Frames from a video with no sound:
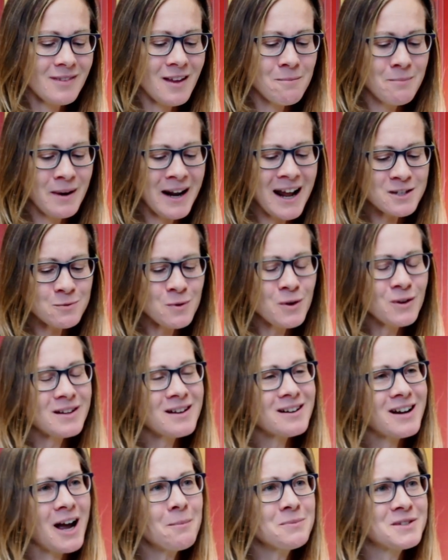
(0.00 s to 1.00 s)
But as we'll
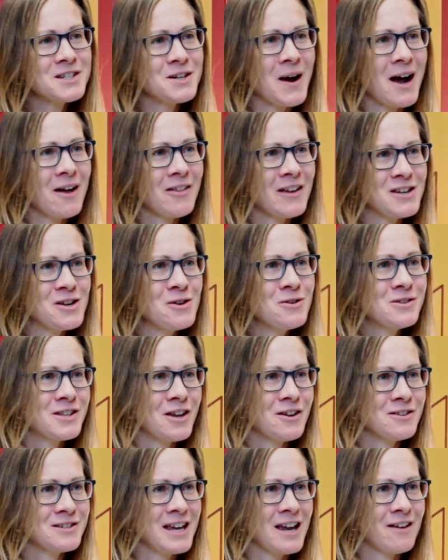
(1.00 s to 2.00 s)
come to, how they use
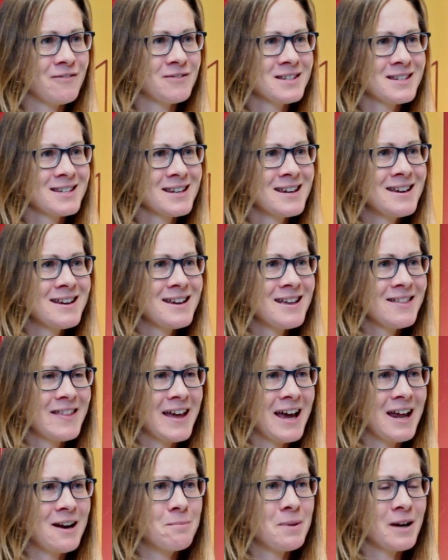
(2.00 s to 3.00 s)
those gifts
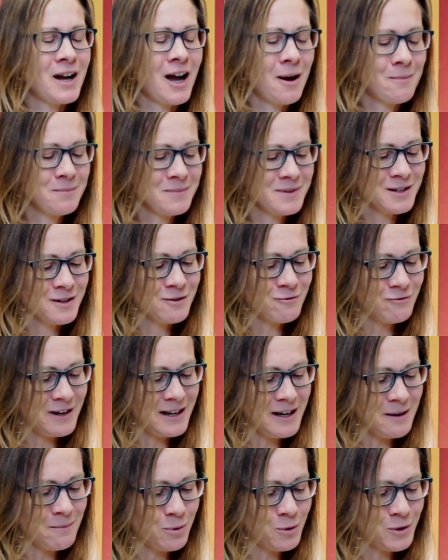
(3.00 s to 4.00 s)
then becomes
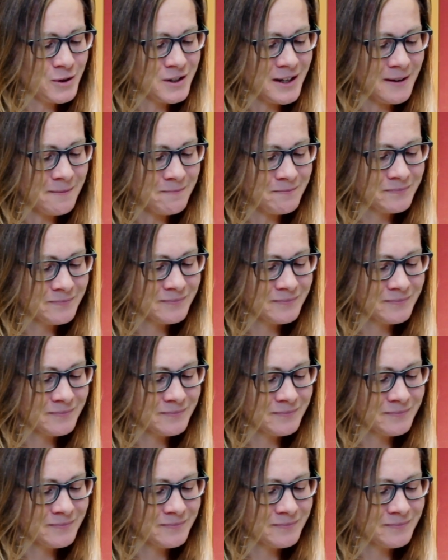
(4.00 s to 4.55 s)
really important.